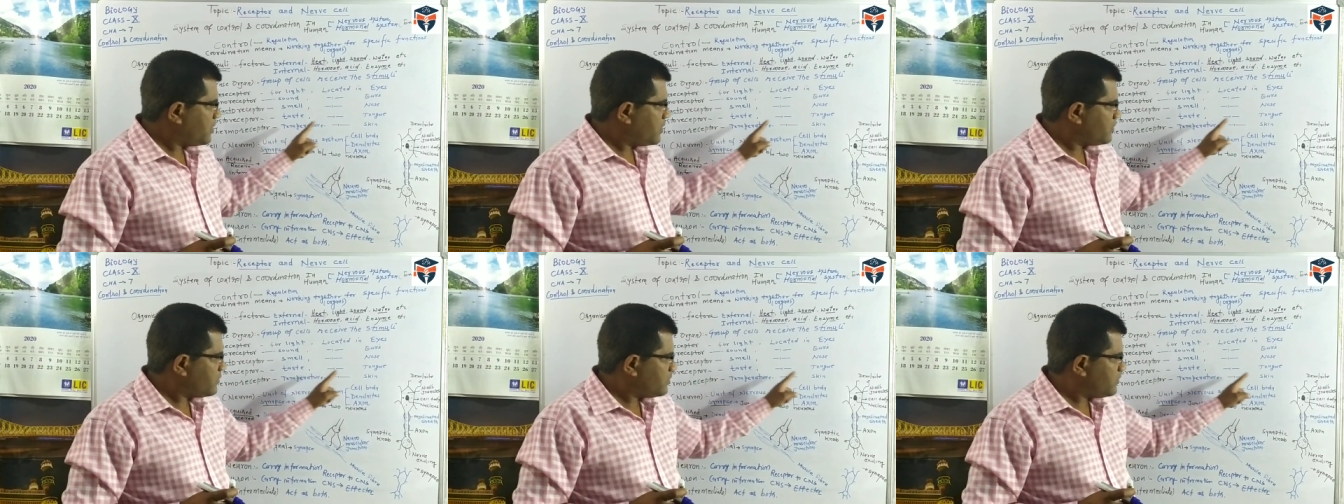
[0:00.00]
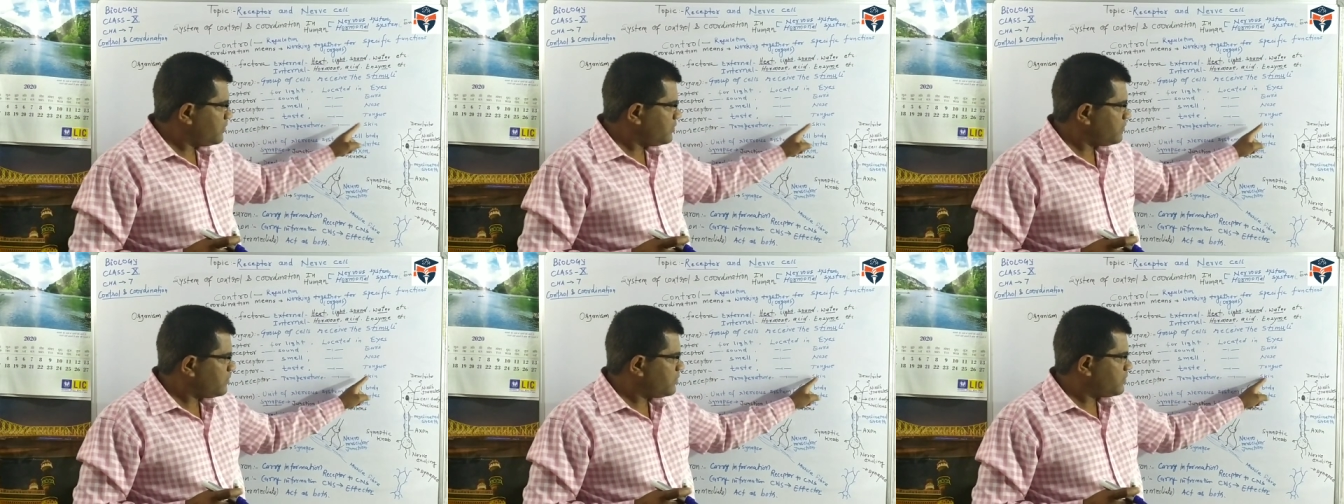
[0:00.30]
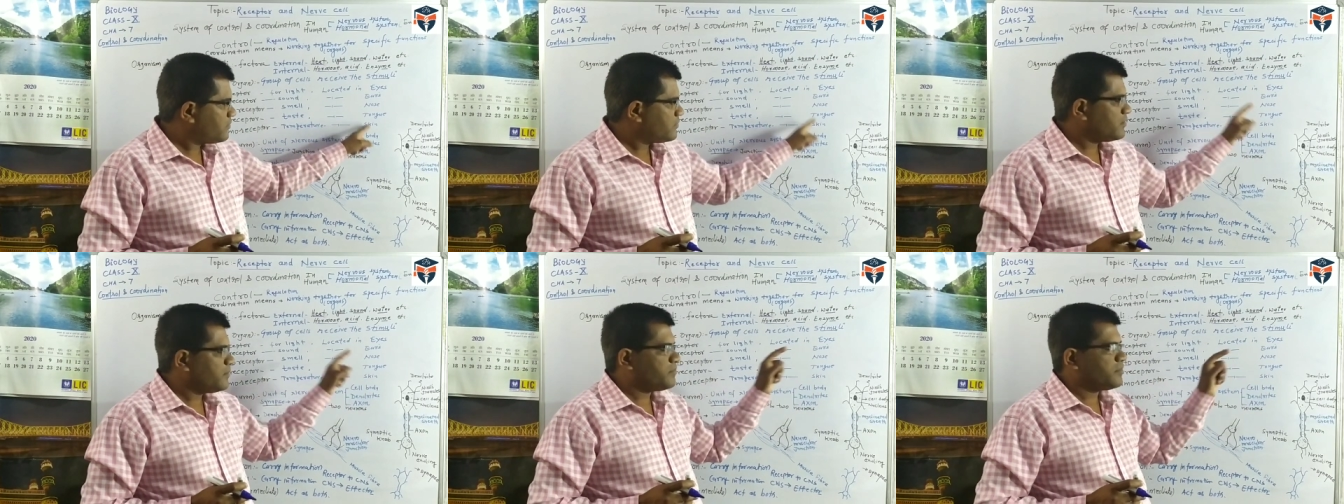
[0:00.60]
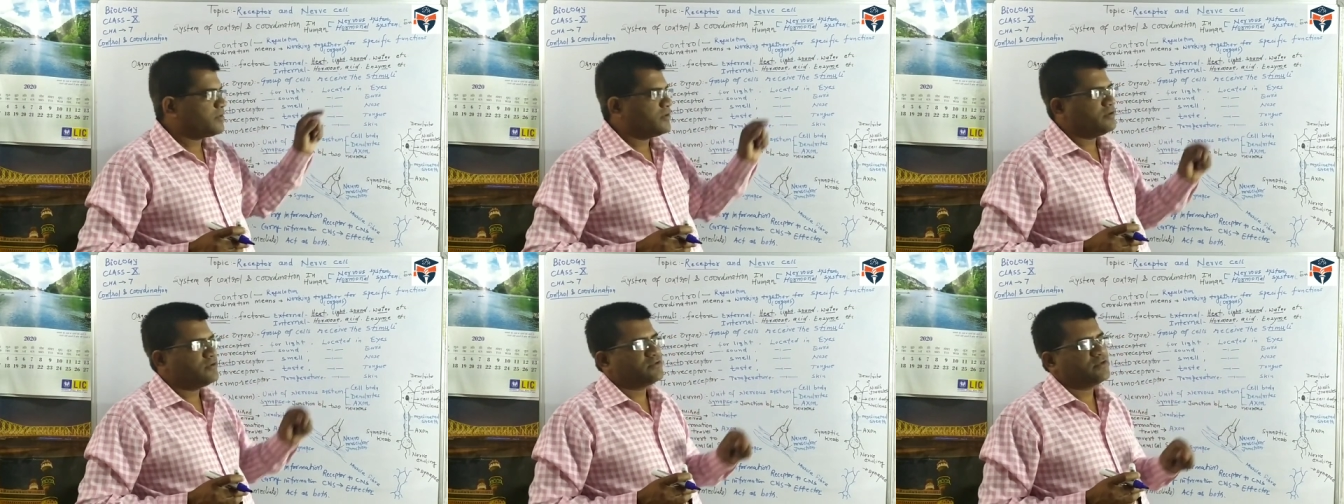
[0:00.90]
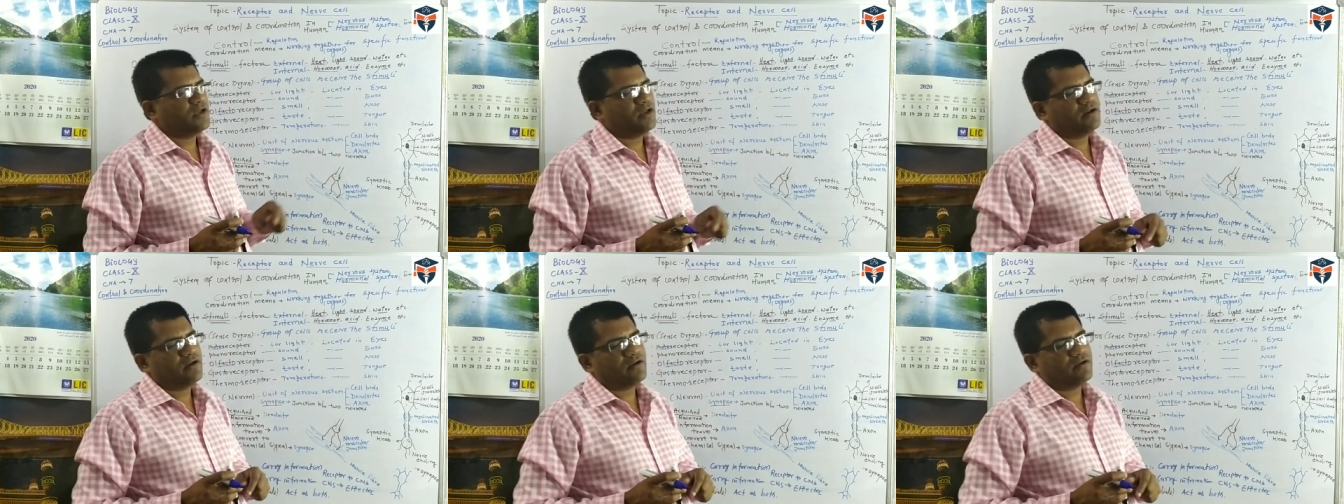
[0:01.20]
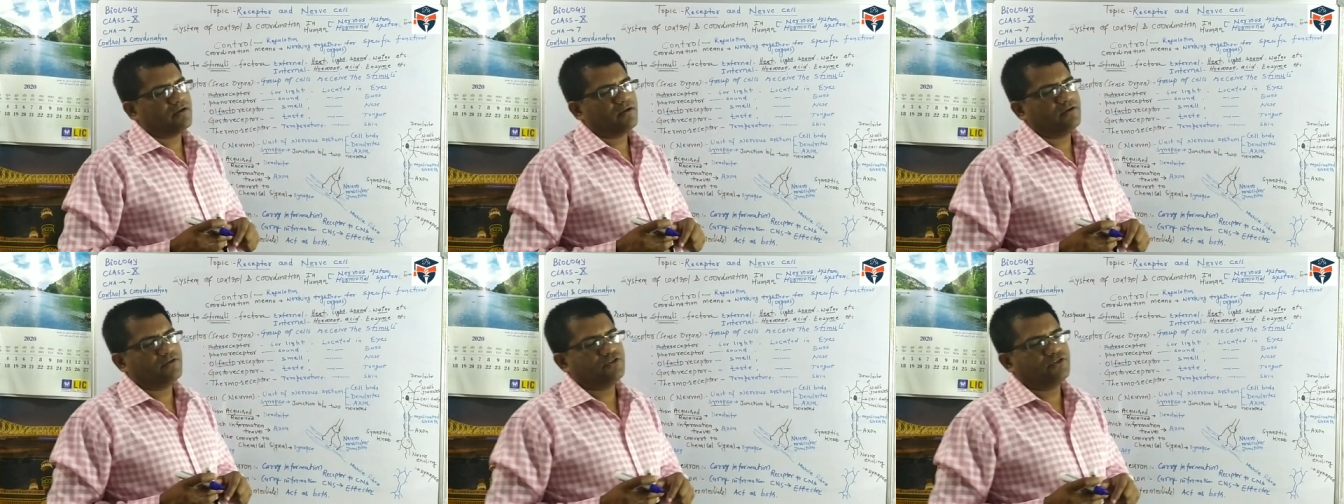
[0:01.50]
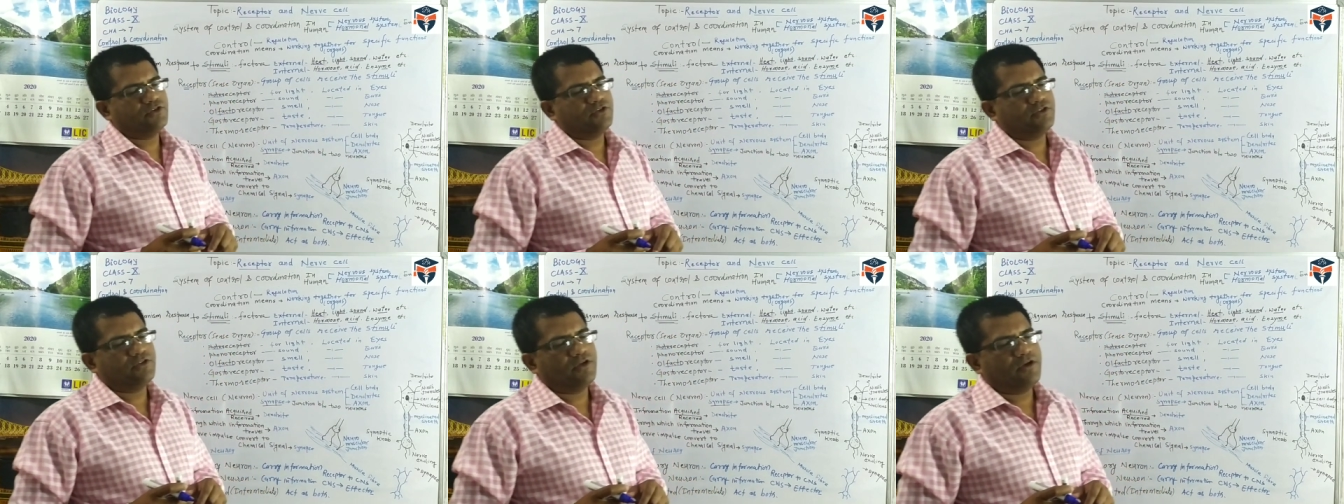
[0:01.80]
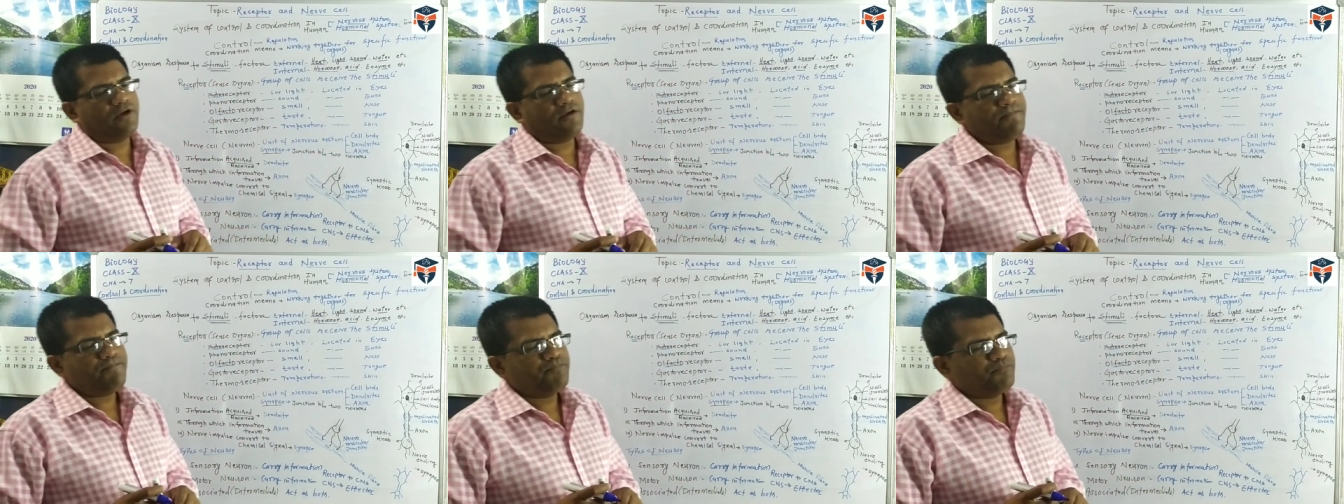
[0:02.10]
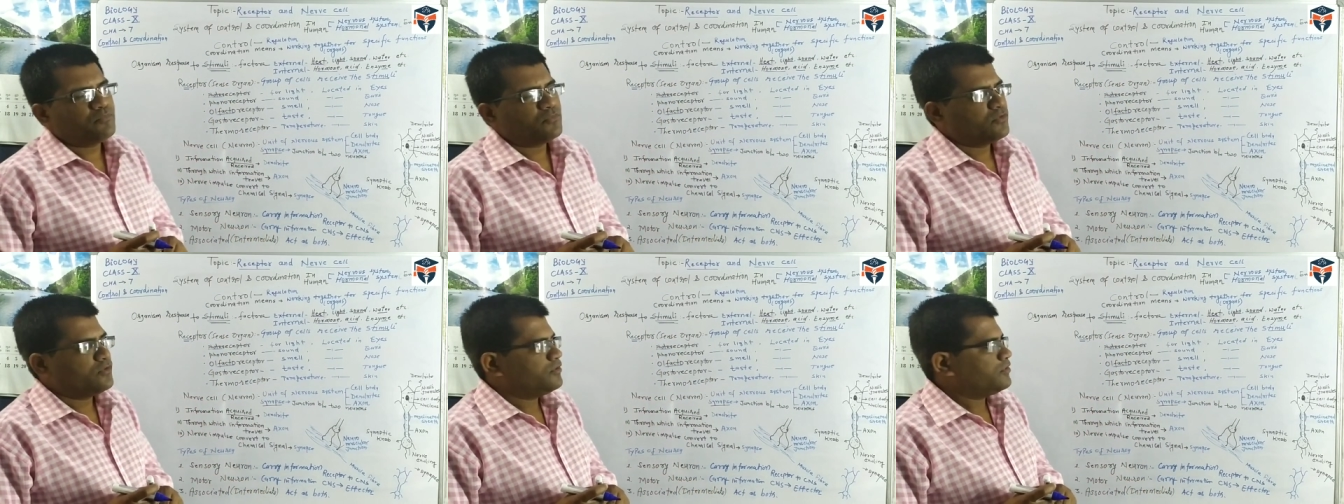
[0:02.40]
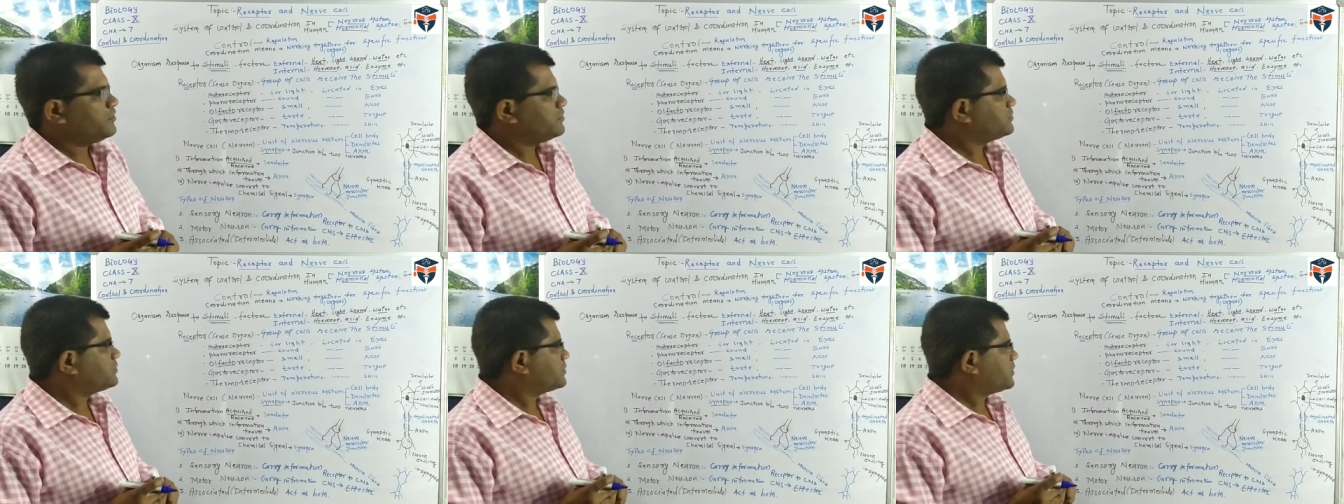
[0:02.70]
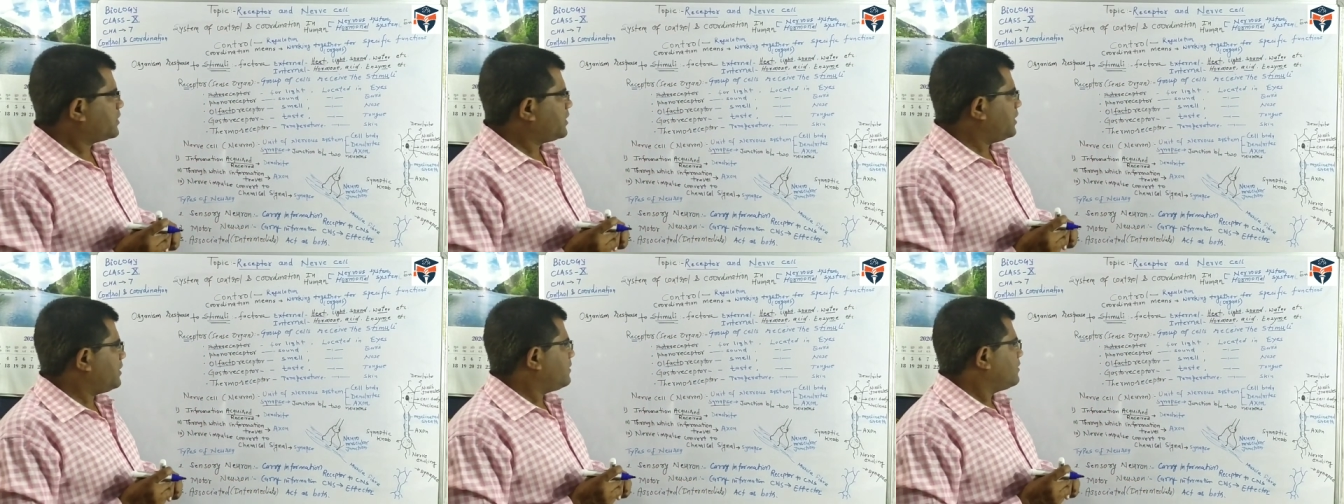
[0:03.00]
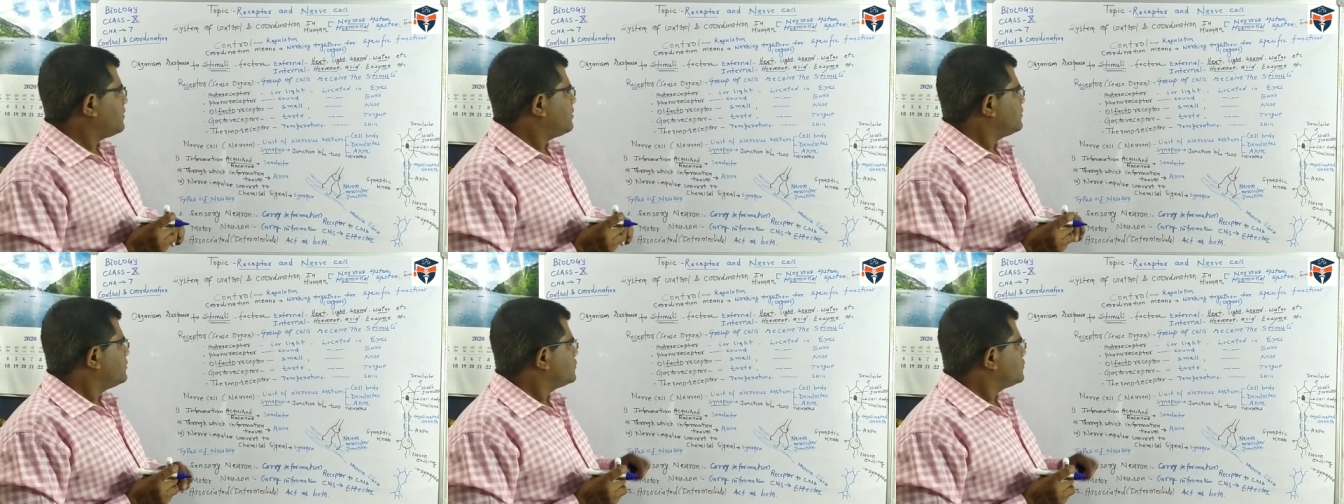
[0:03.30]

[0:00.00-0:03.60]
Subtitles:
and these receptors occurs in the skin.